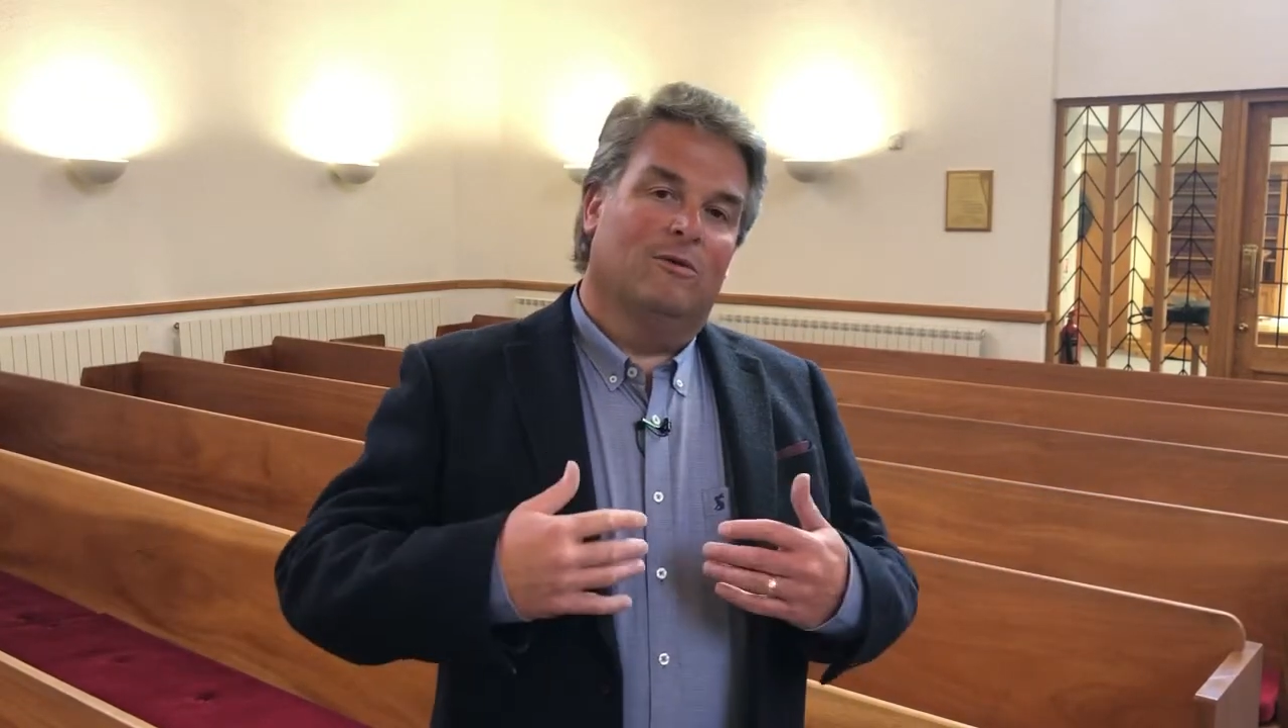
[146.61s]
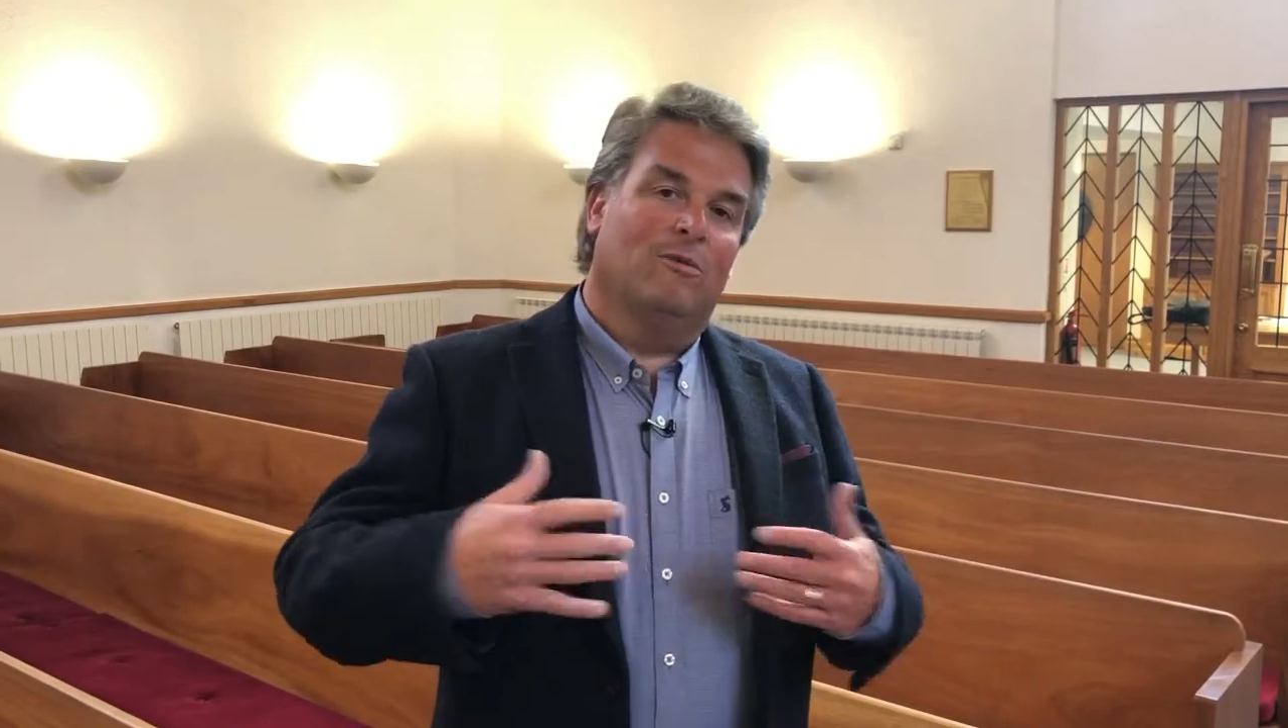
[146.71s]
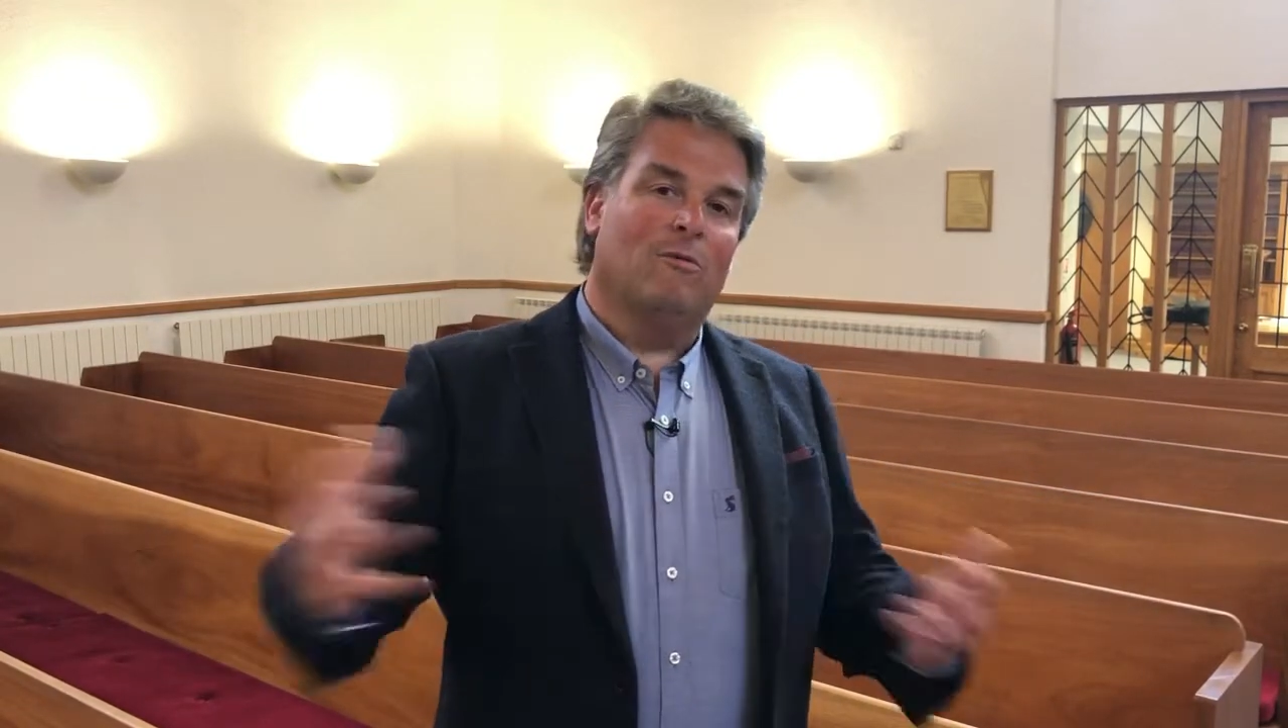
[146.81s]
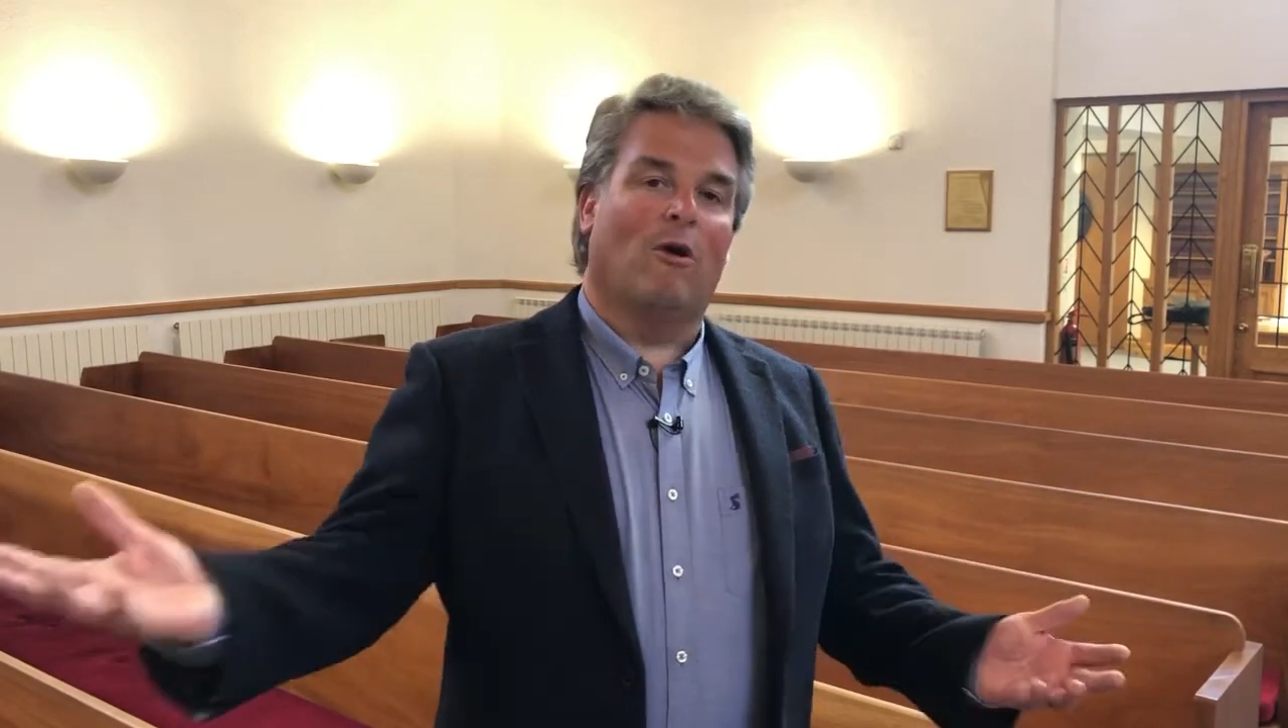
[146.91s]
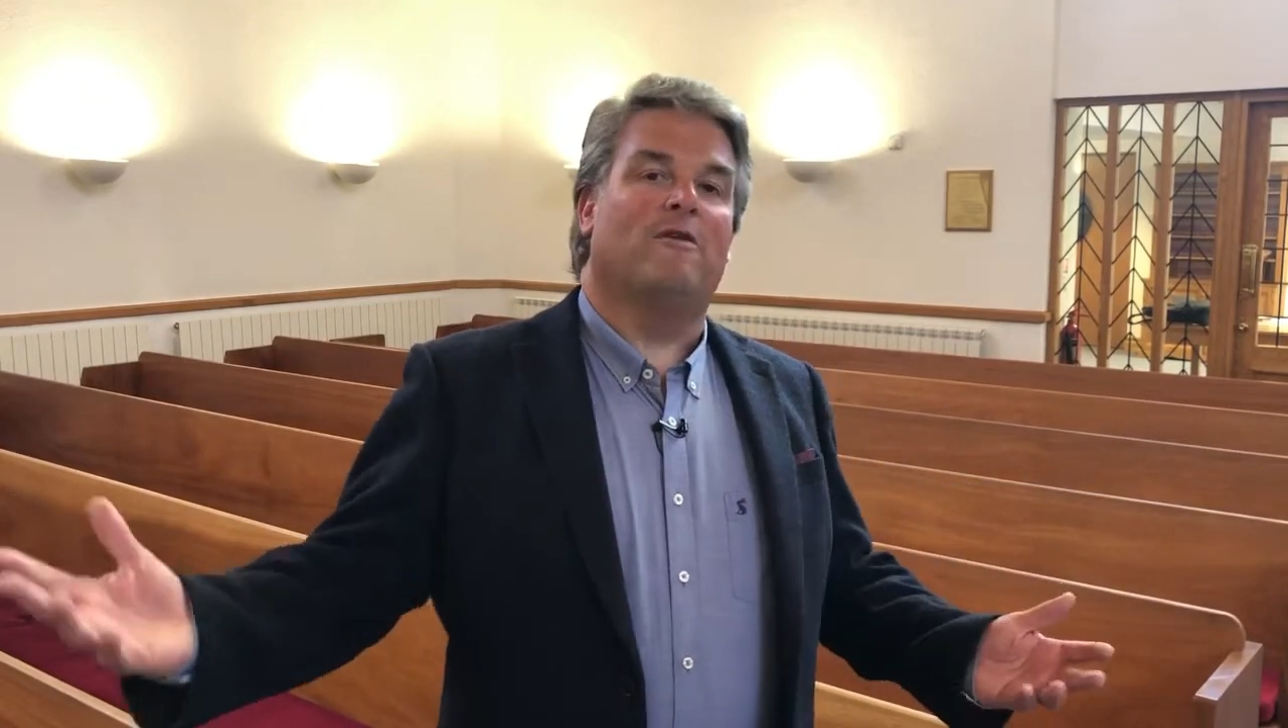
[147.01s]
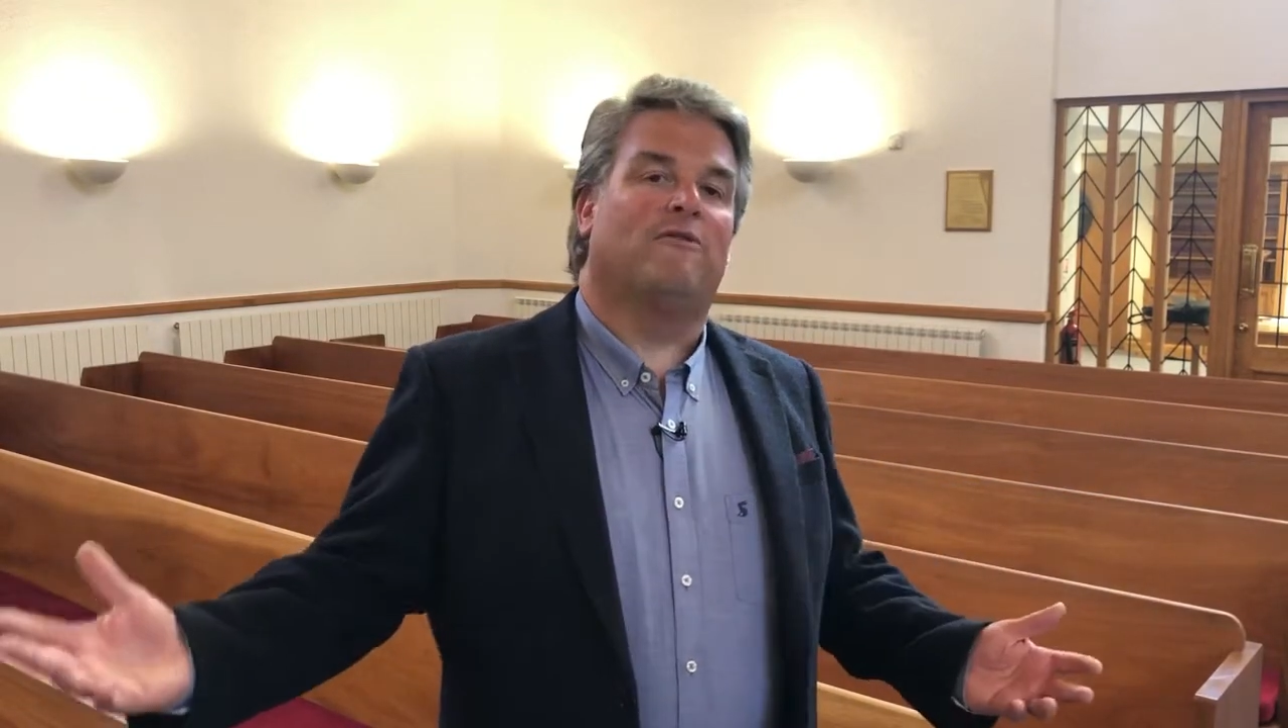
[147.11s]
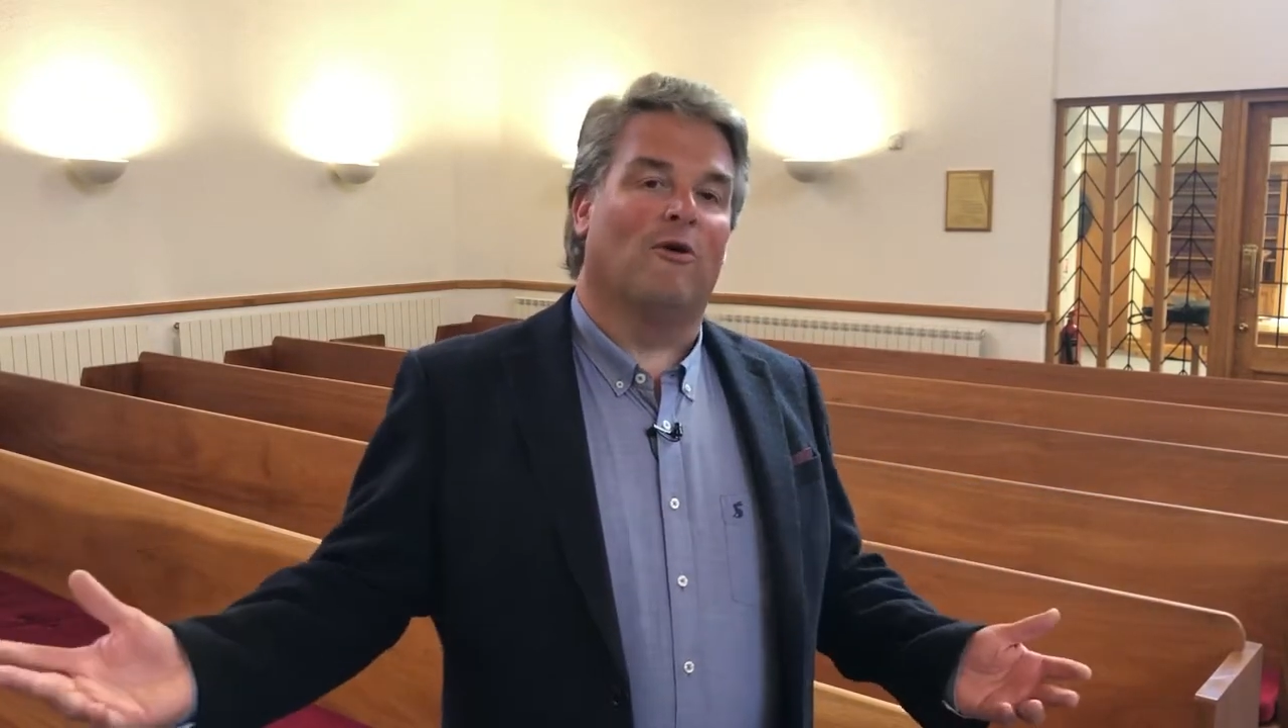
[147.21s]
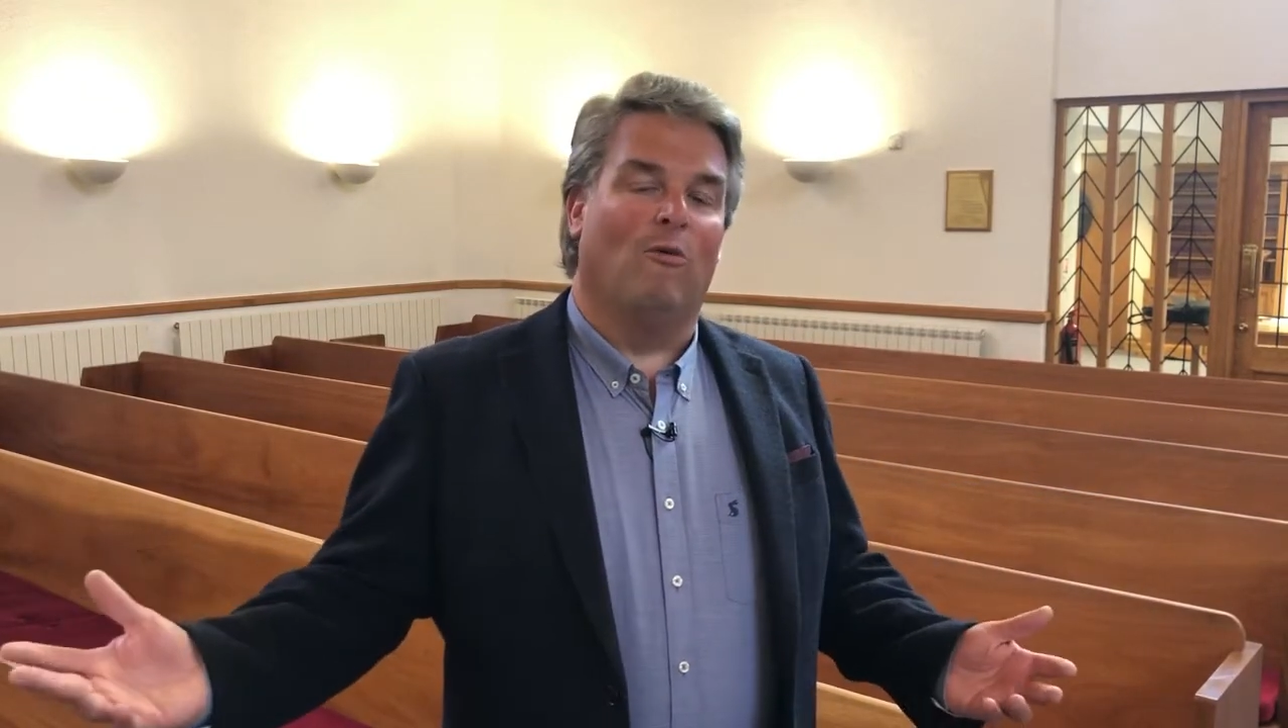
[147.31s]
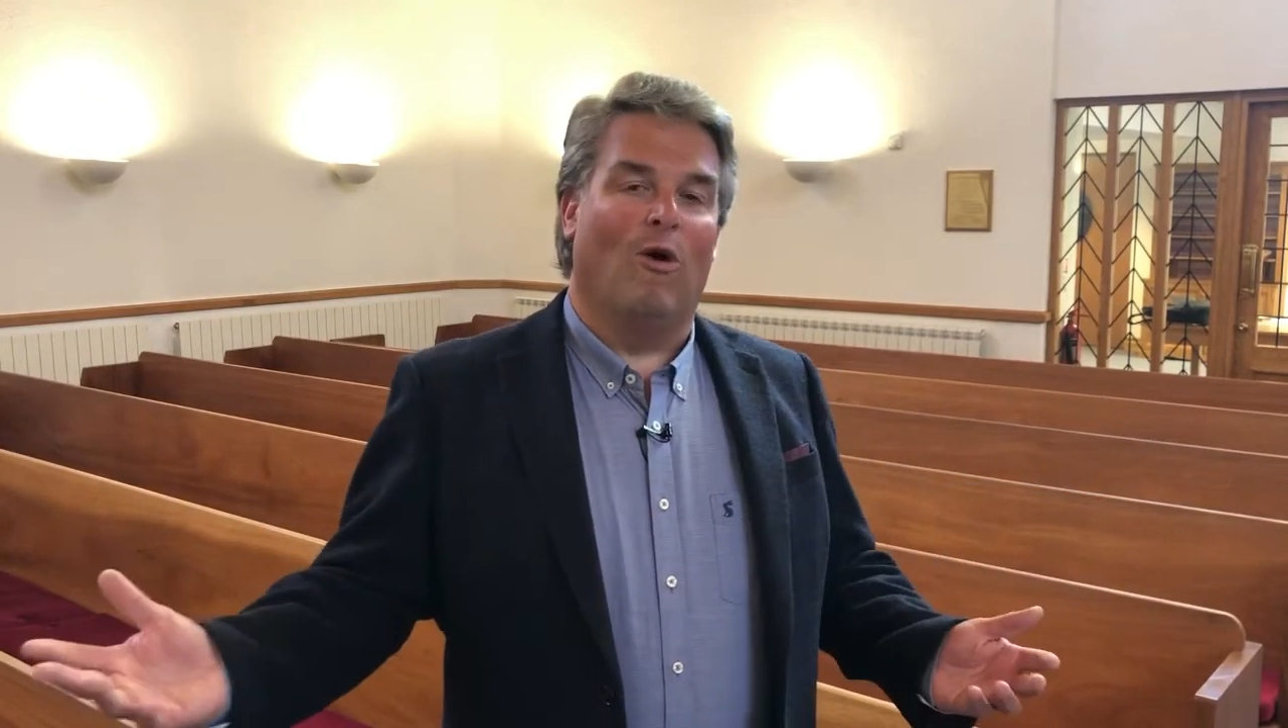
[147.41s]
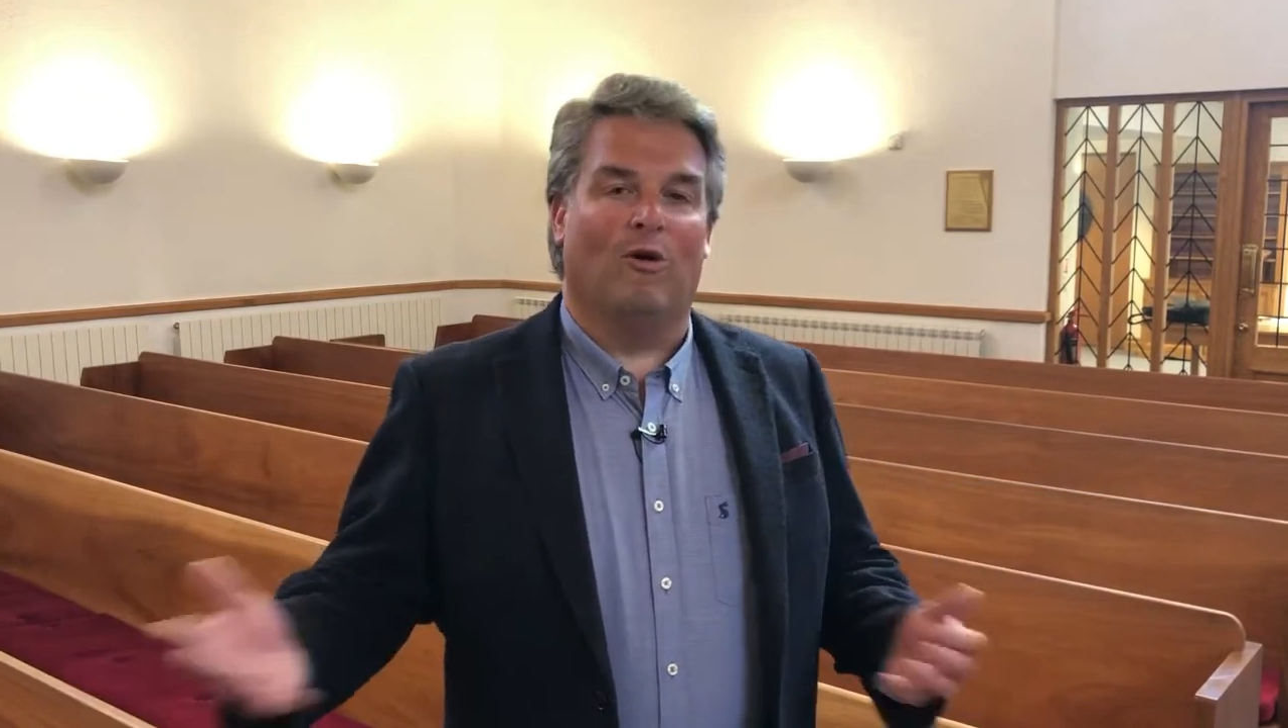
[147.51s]
We were out for
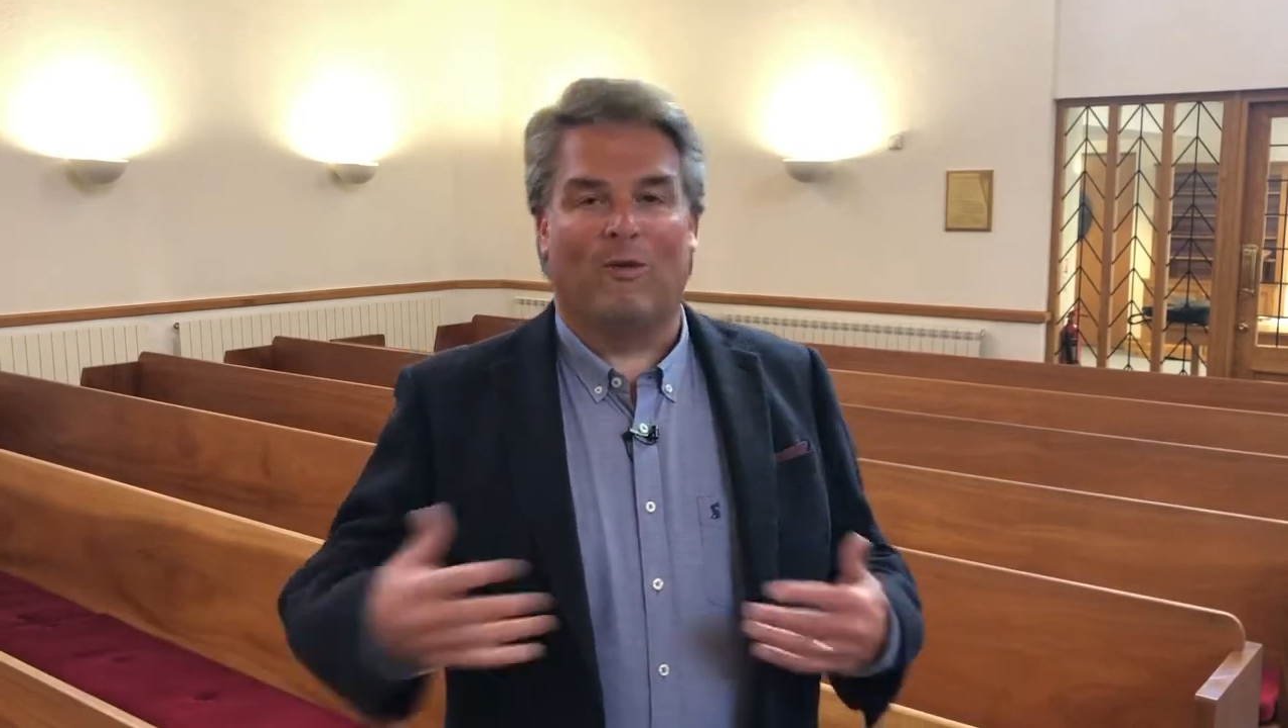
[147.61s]
a walk.